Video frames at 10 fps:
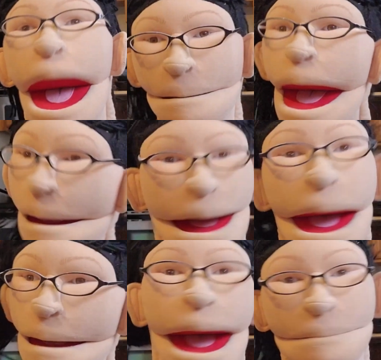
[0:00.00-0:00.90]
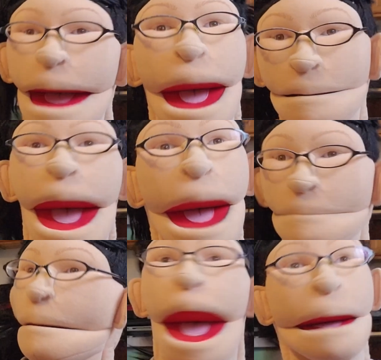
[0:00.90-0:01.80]
That is not
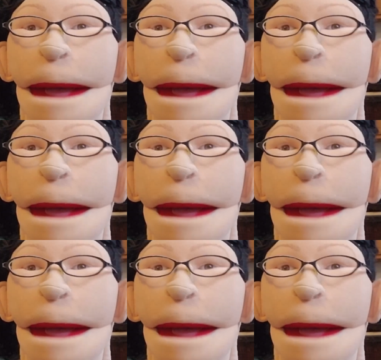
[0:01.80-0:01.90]
healthy.